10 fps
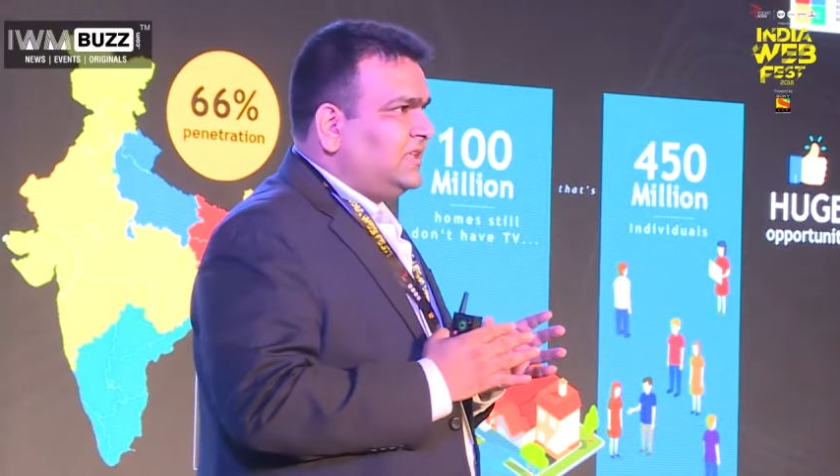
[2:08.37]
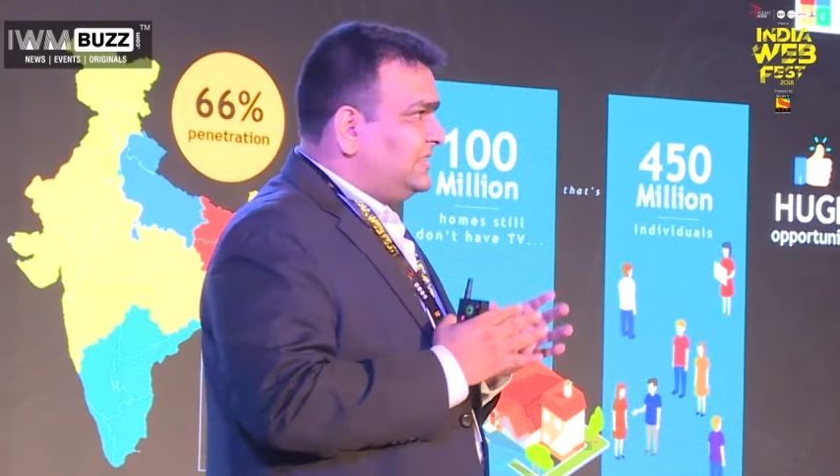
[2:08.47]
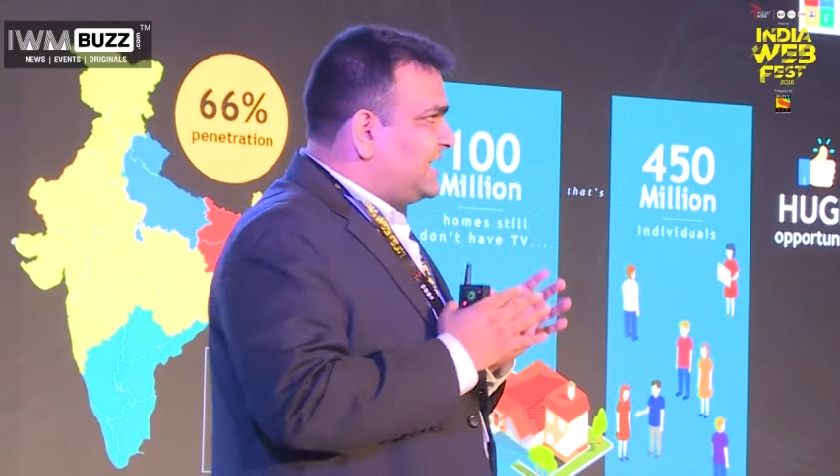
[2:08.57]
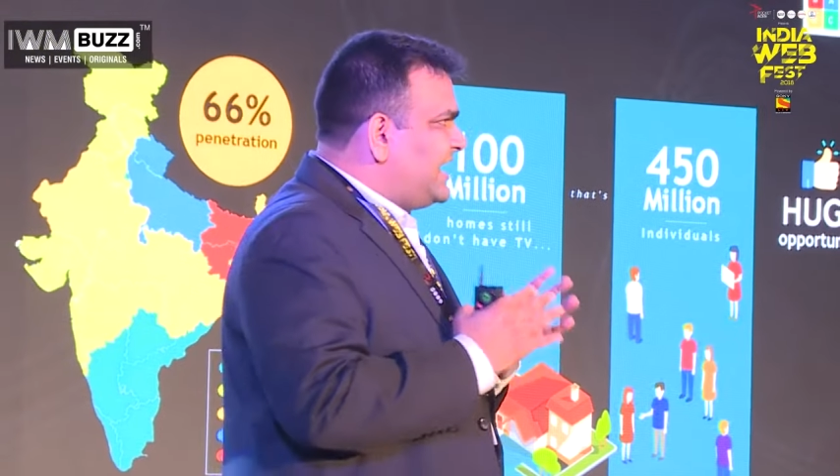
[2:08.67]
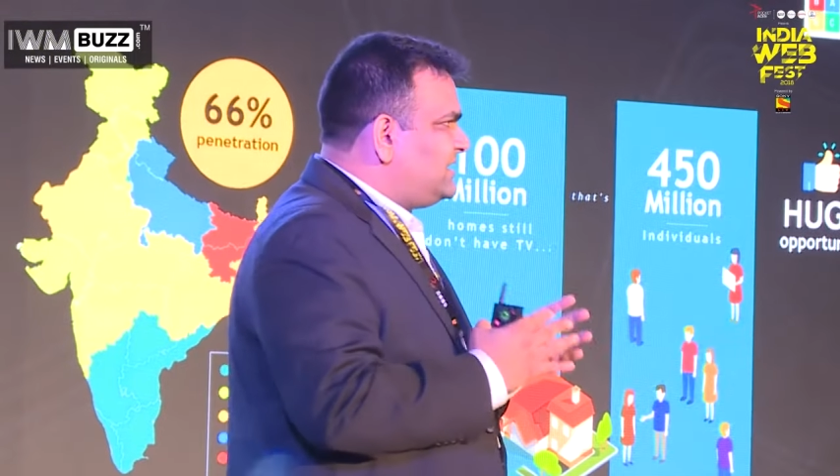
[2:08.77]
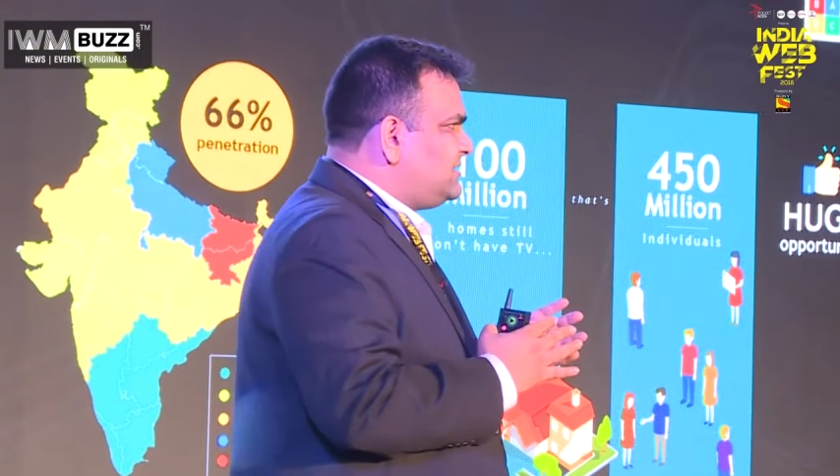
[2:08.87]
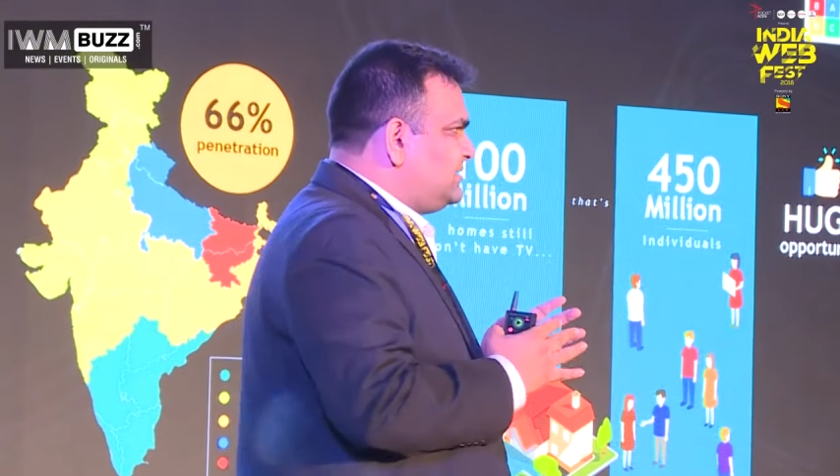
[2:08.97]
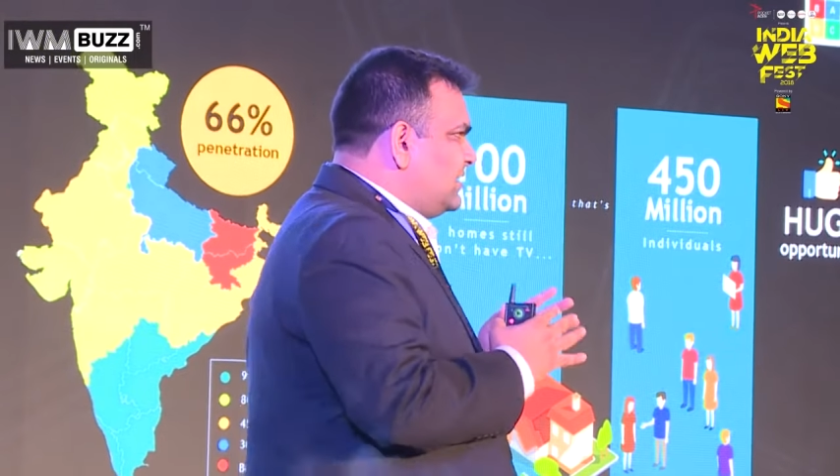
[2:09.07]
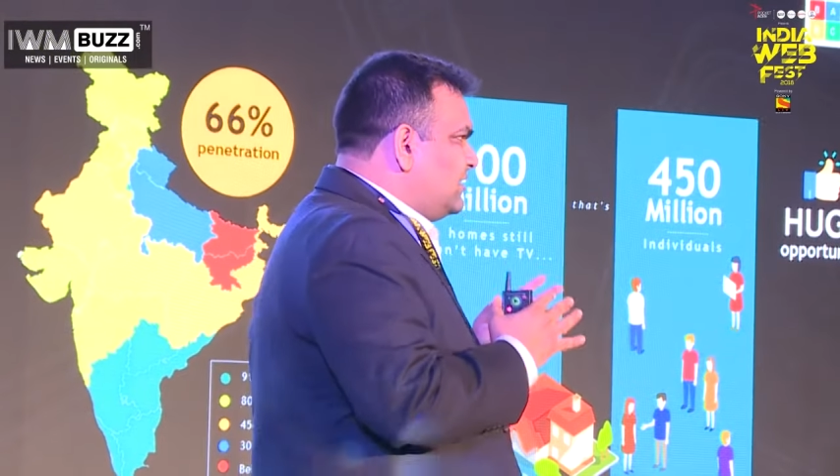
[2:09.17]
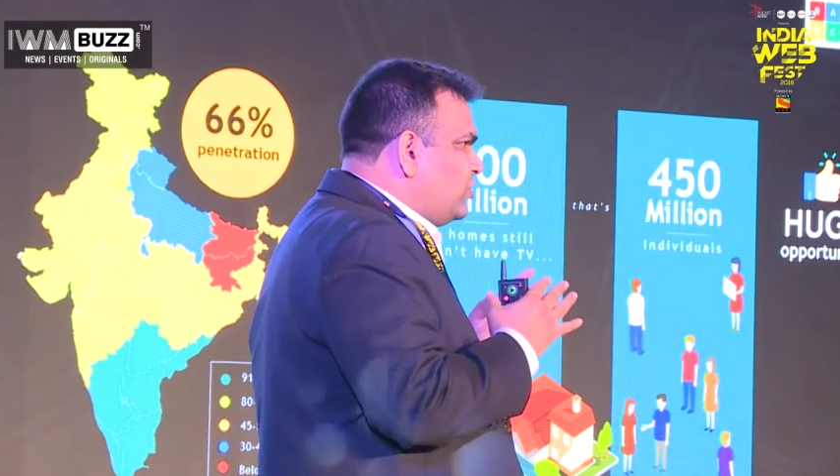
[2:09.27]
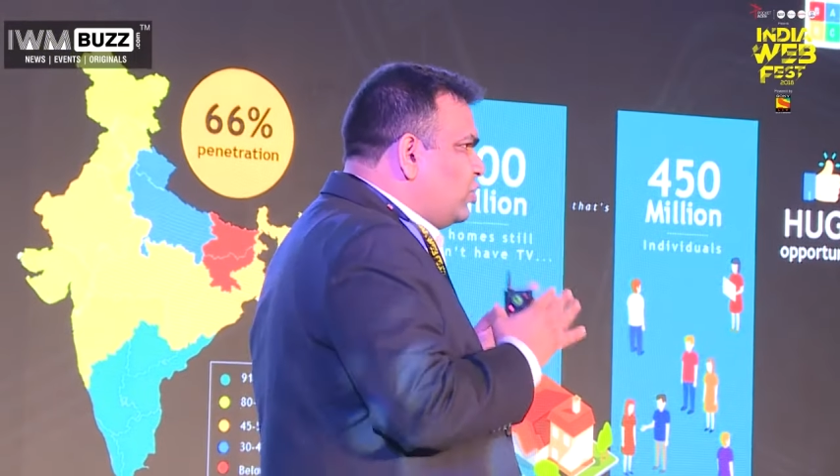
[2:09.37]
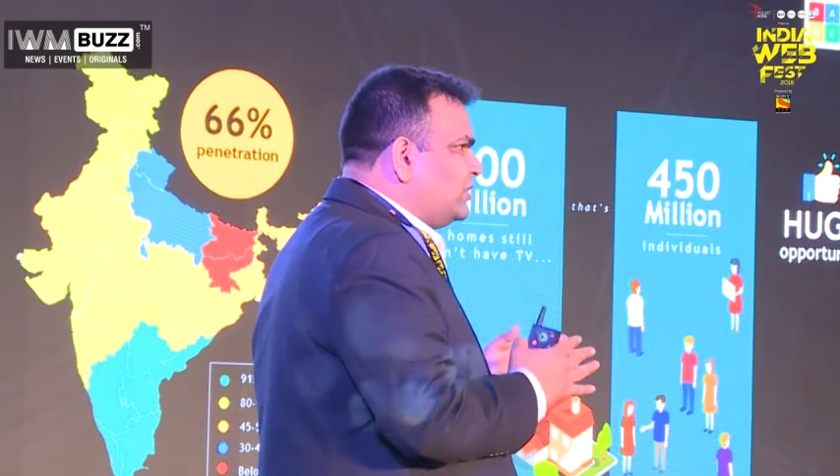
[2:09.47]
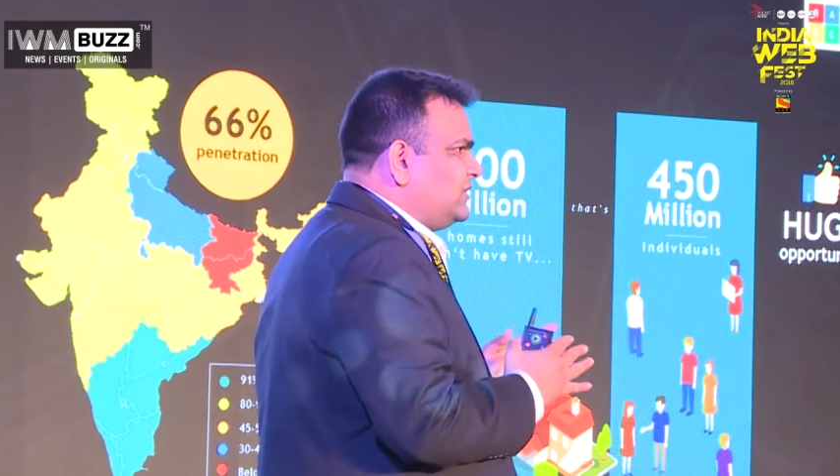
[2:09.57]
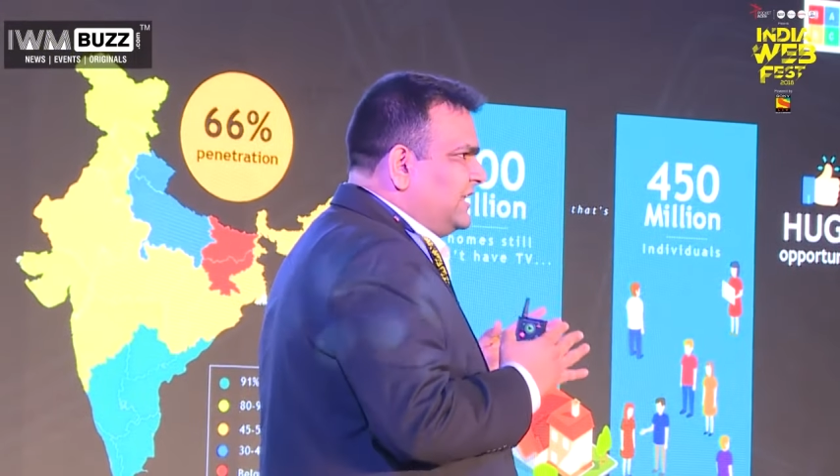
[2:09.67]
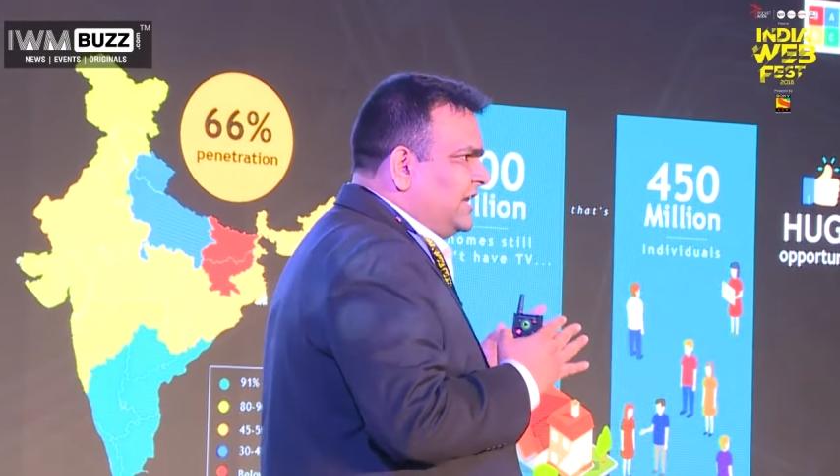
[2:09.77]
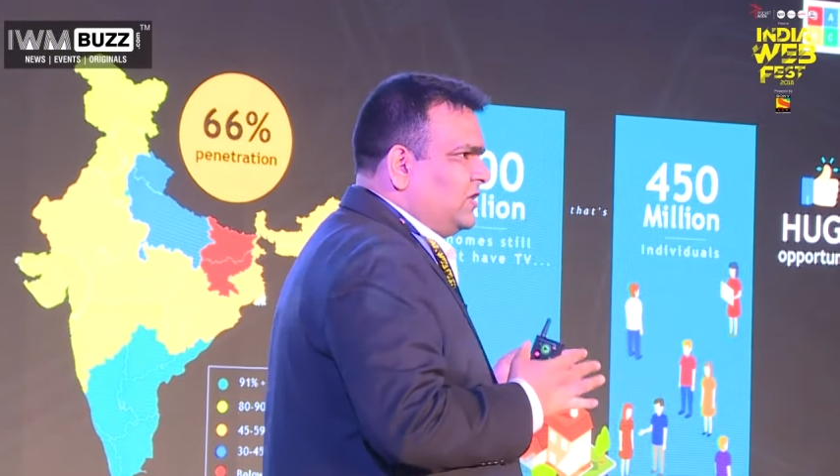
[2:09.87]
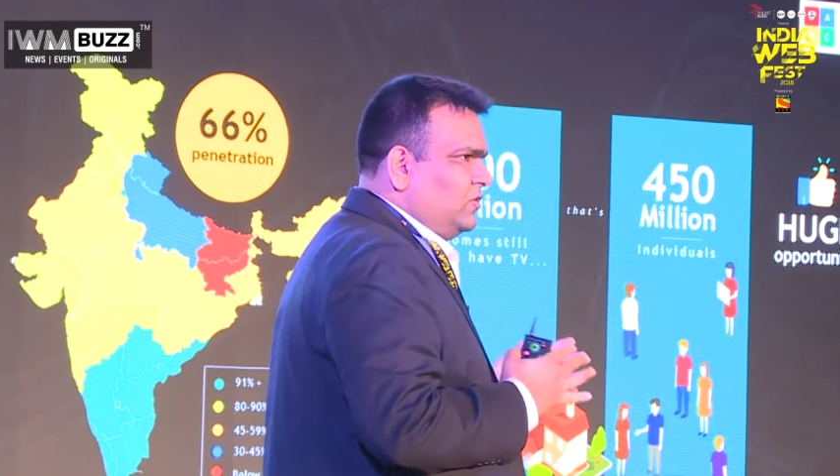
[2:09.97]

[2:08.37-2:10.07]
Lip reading: That's the growth that you're